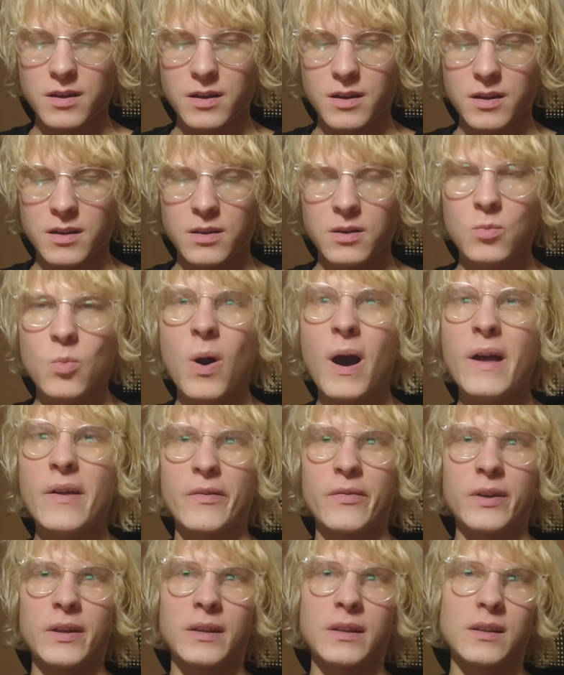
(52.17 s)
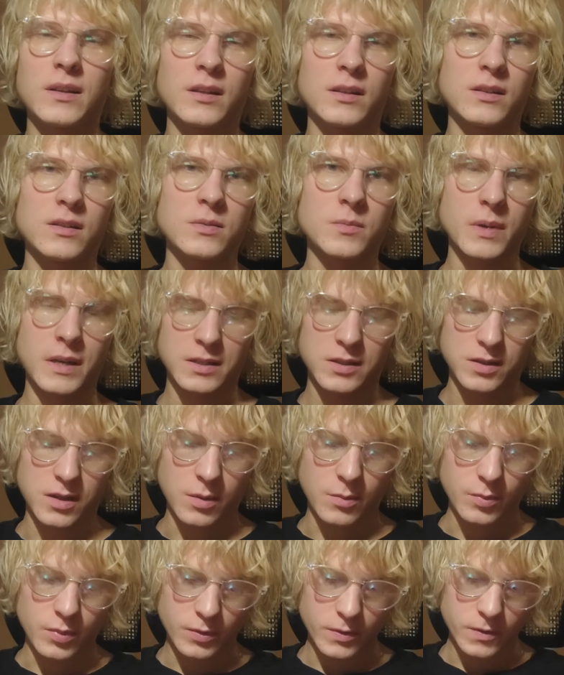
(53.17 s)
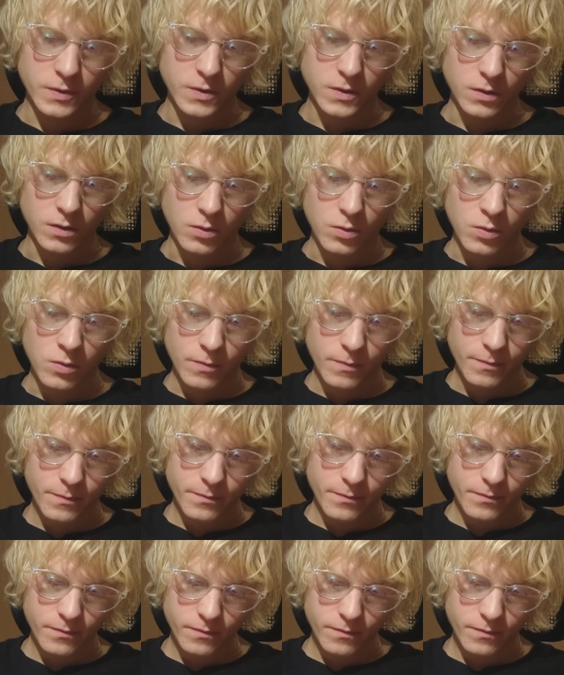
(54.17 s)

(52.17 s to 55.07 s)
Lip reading: and why I think it is messed up. So